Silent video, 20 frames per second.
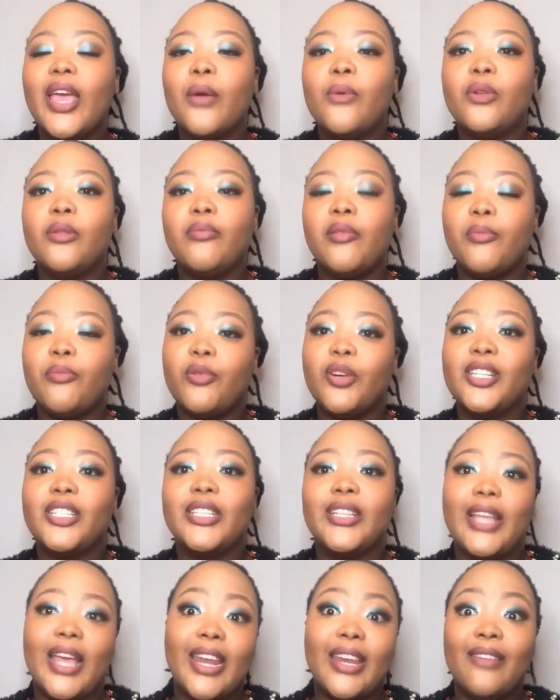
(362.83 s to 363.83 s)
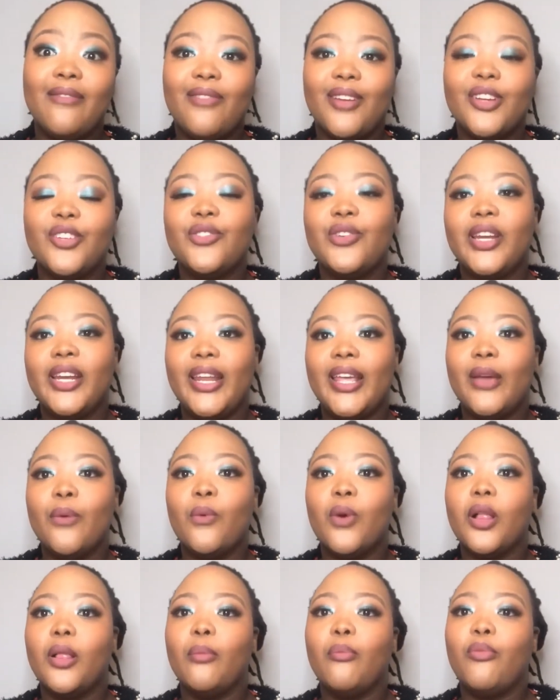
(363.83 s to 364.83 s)
will be brittle and eventually
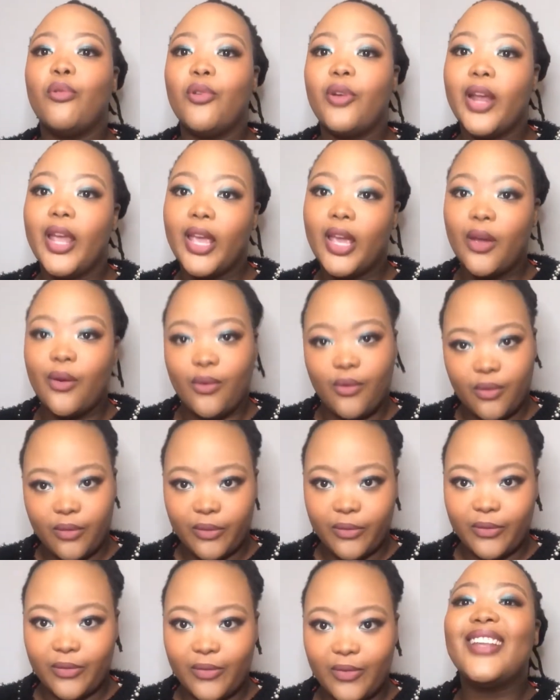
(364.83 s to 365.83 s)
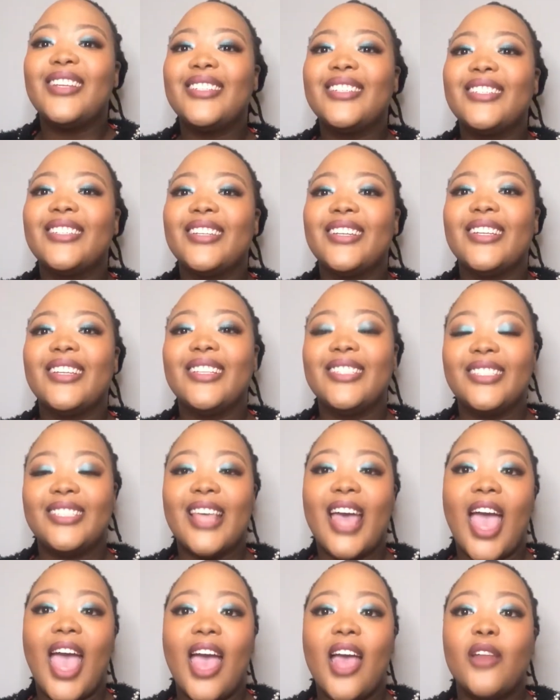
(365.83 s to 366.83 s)
will break off. That is
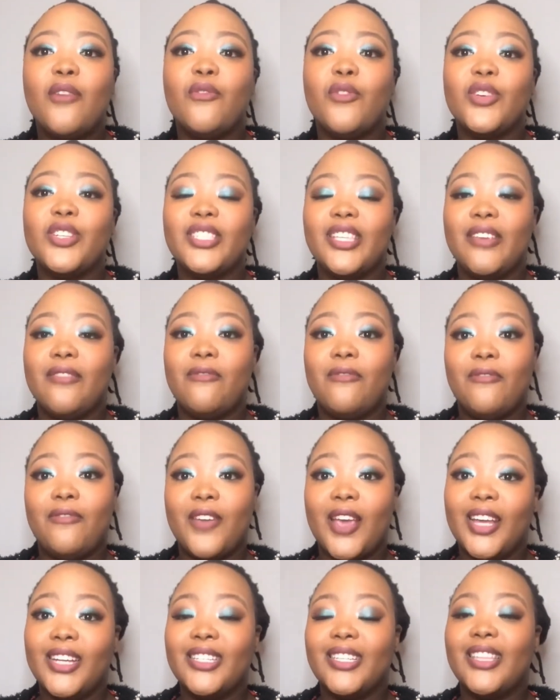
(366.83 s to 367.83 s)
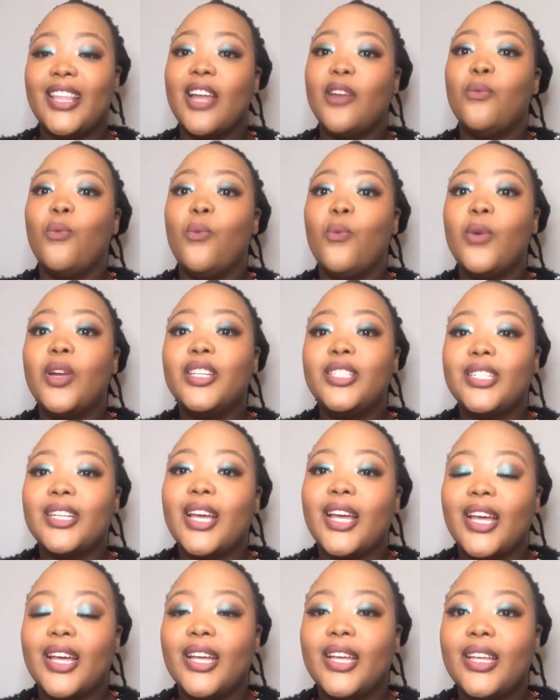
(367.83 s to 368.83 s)
the adverse effect that
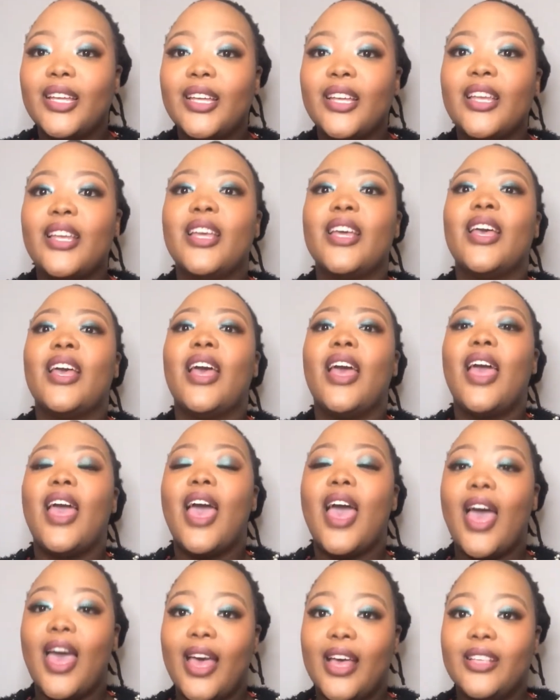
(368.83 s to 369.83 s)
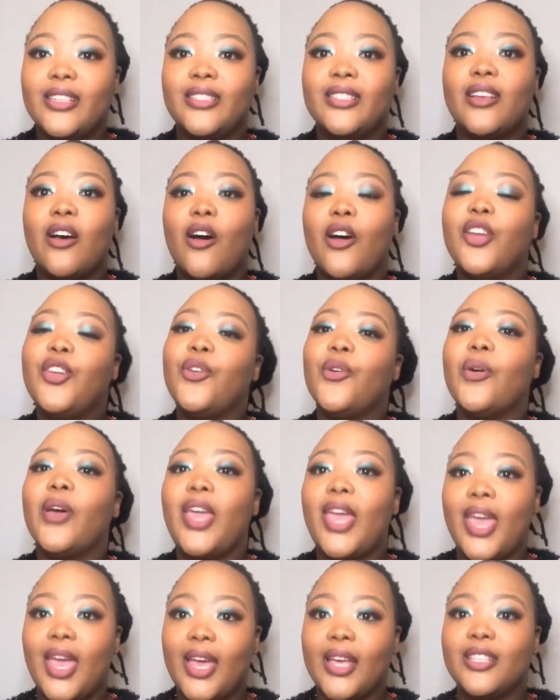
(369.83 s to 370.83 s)
winter has on your
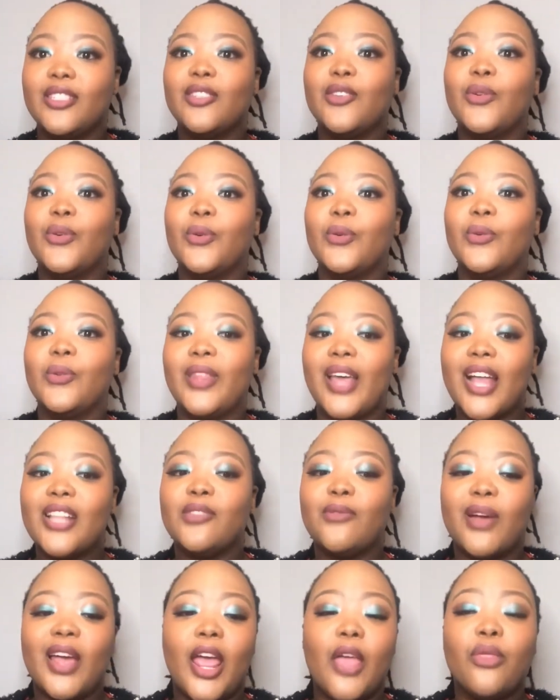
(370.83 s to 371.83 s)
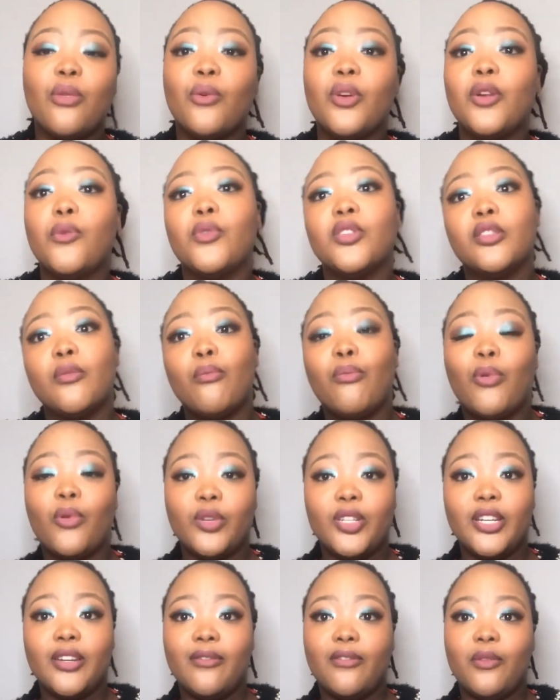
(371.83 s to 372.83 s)
hair. So that's why I thought it was
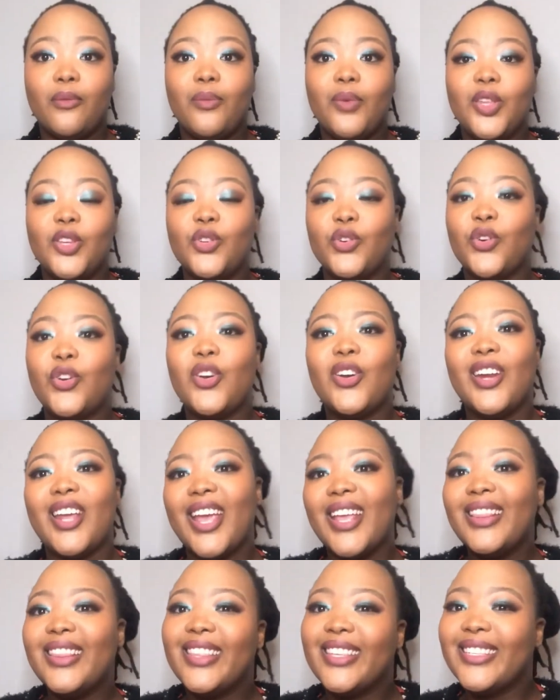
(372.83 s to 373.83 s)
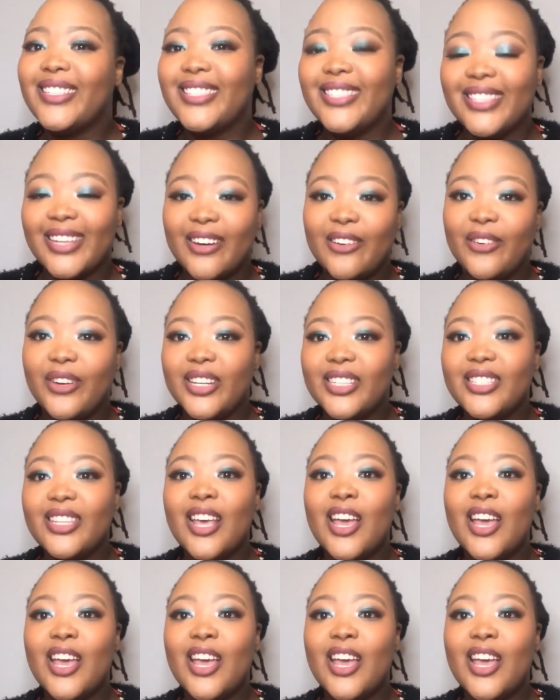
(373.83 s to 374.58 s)
important for me to create this series,